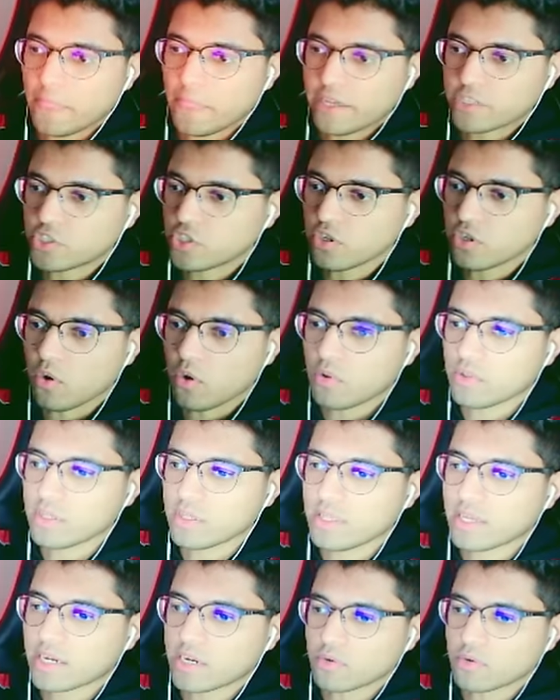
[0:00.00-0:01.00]
Is she
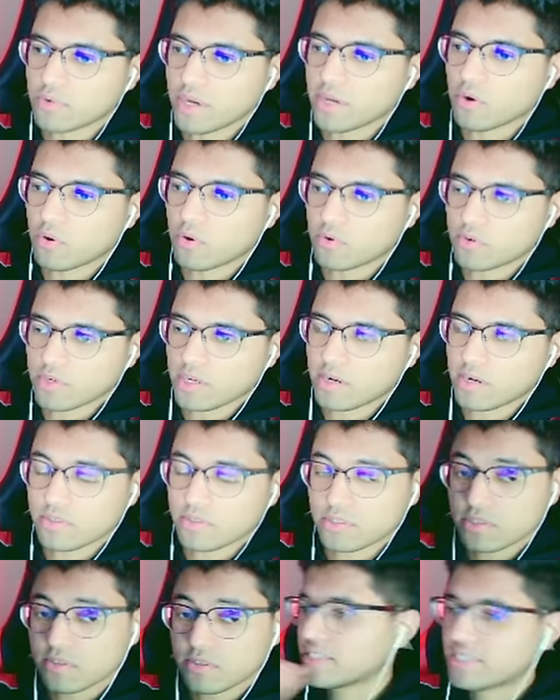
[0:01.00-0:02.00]
only like a Grand Order
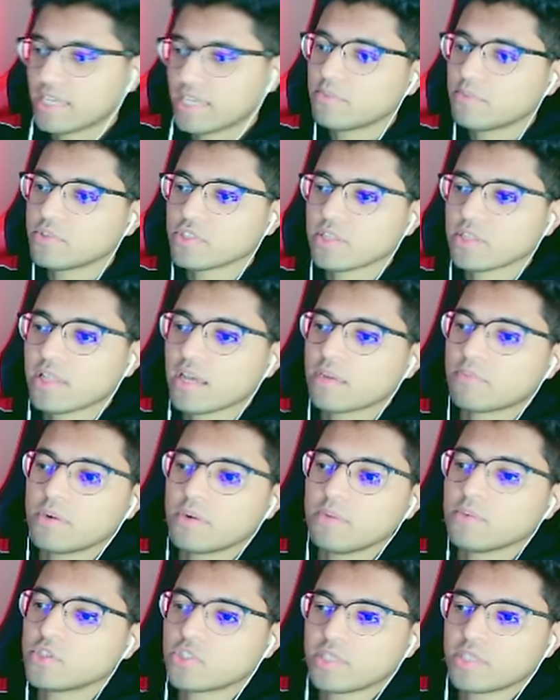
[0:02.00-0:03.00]
character? Saber's in like
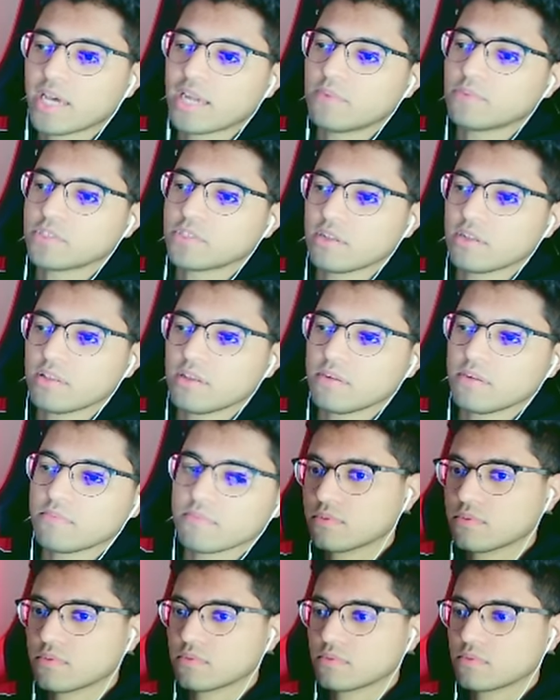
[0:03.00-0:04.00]
pretty much 90% of them.
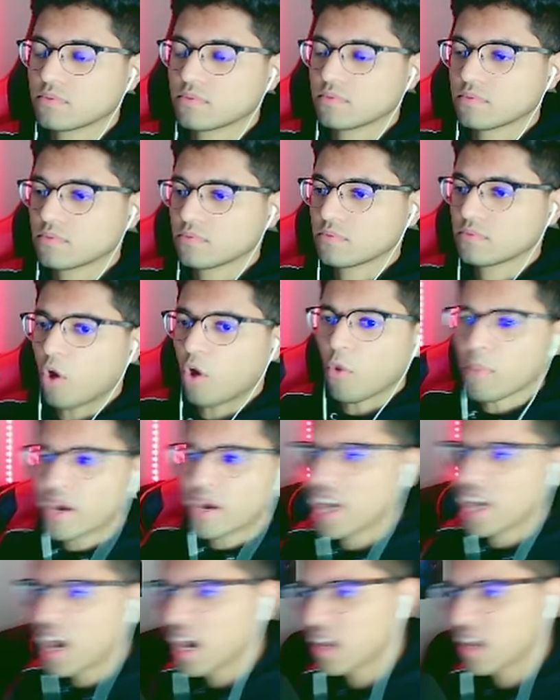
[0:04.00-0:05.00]
Oh my
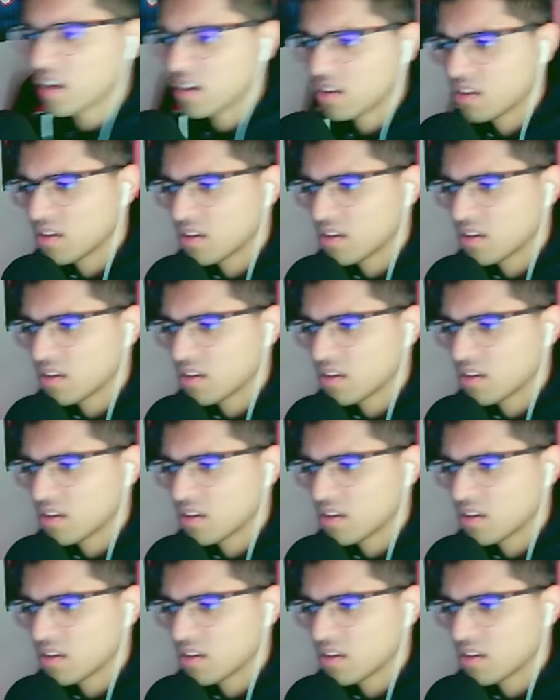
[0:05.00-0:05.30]
god.